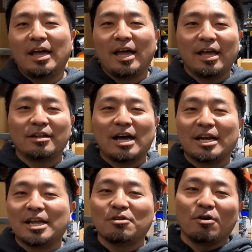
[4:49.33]
And I
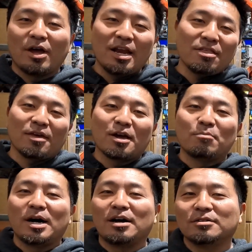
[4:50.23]
didn't know anything
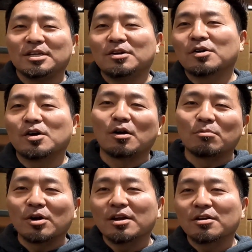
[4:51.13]
about
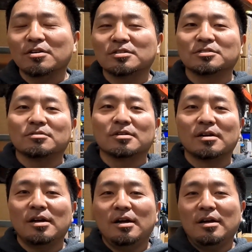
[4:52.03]
carburetors or
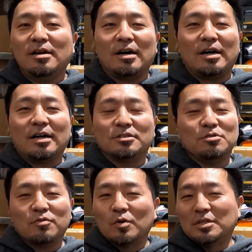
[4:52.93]

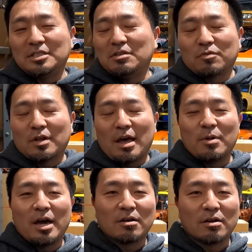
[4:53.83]
240Z for that
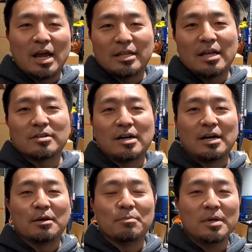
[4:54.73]
matter at that
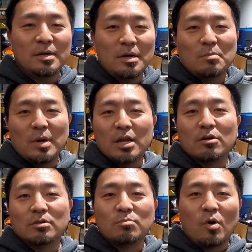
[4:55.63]
time. But
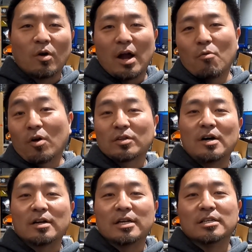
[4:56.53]
more I worked
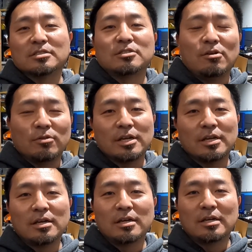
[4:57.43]
on it
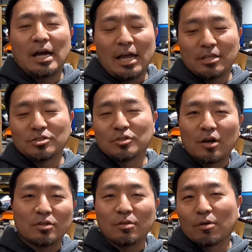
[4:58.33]
slowly. I
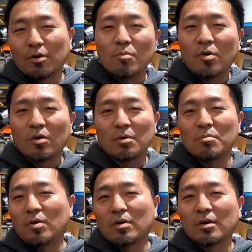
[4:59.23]
started to learn more and
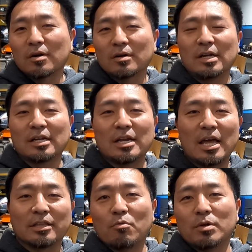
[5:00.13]
more,
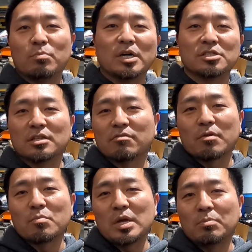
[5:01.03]
connected with a bunch of
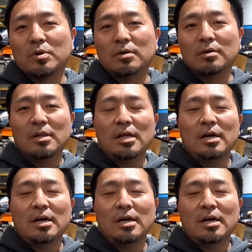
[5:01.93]
different people.